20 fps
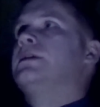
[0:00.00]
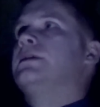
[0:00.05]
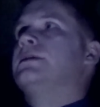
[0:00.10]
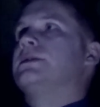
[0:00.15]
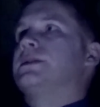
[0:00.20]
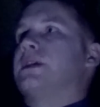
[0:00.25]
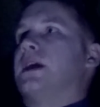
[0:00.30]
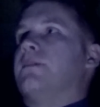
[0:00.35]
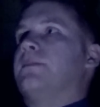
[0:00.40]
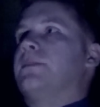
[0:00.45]

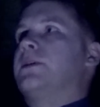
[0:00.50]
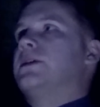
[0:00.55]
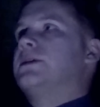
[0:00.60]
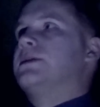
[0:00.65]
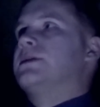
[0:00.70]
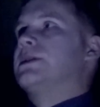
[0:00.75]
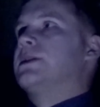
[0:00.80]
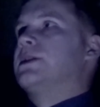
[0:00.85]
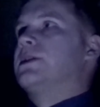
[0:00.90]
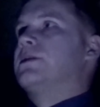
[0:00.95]
Some
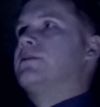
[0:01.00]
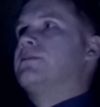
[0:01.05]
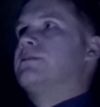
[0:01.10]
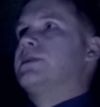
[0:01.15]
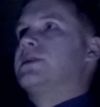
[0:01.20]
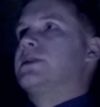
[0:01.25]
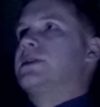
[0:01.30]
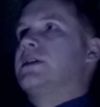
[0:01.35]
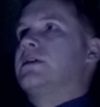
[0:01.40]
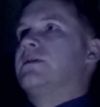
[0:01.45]
consider
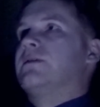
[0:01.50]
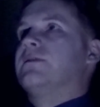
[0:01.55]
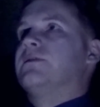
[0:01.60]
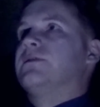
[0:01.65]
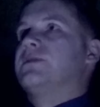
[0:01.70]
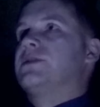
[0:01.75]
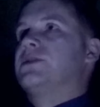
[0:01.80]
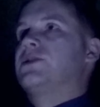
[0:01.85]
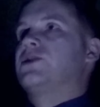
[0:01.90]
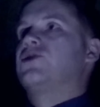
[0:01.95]

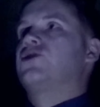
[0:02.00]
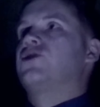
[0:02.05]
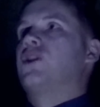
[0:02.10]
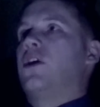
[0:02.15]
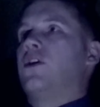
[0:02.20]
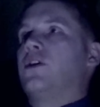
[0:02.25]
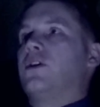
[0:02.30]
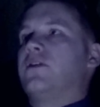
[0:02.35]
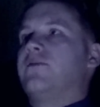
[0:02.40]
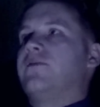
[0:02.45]
themselves
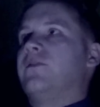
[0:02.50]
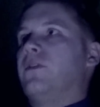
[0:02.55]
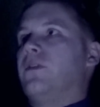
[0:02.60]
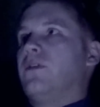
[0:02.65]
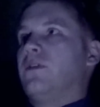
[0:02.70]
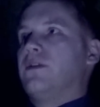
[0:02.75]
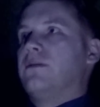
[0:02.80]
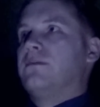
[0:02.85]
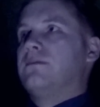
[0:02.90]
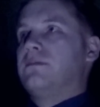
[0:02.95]
stronger
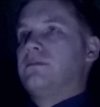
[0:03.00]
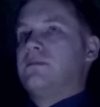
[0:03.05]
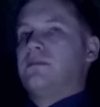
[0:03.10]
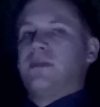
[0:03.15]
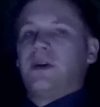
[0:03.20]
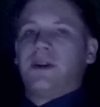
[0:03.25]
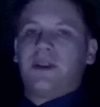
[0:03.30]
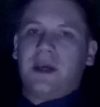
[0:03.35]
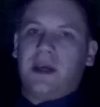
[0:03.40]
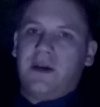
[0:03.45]
for them,
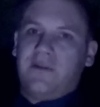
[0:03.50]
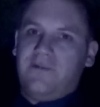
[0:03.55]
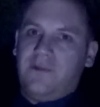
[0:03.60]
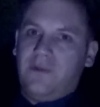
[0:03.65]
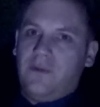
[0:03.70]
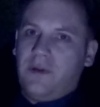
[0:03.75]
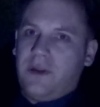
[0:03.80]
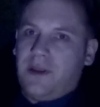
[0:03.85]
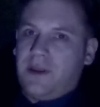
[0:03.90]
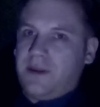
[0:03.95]
but they are
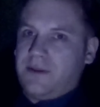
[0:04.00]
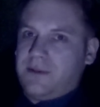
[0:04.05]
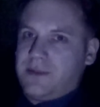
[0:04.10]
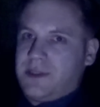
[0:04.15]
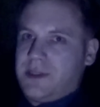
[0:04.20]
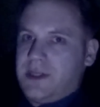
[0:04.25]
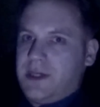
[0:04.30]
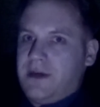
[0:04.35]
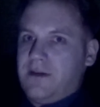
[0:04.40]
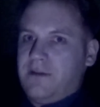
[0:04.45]
fooling
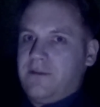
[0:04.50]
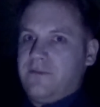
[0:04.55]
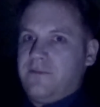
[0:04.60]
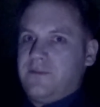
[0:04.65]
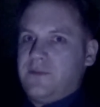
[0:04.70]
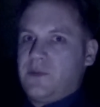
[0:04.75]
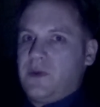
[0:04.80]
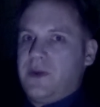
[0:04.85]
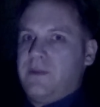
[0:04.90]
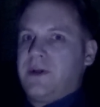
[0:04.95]

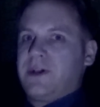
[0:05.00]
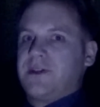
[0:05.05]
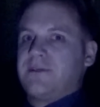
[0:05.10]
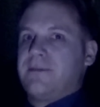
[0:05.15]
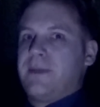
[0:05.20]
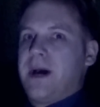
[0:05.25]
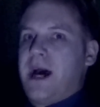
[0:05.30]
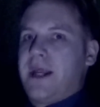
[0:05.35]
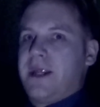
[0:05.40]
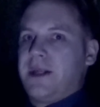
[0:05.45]
themselves. We must
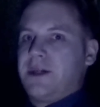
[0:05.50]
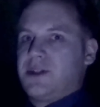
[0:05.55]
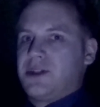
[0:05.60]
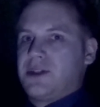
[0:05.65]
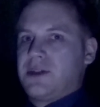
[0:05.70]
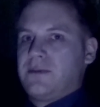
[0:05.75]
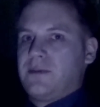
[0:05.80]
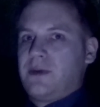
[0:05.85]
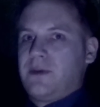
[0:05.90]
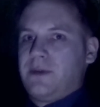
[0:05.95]
manage
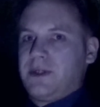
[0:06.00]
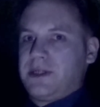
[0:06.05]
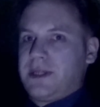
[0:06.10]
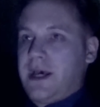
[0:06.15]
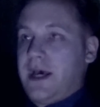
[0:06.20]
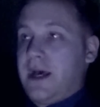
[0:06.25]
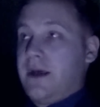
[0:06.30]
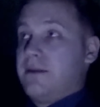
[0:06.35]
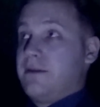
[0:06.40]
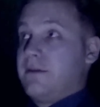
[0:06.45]
them, we must
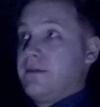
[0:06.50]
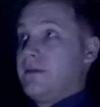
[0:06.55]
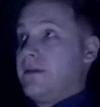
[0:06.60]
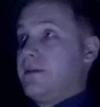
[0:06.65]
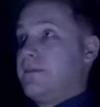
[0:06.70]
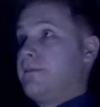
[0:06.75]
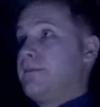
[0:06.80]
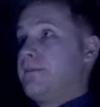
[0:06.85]
handle them.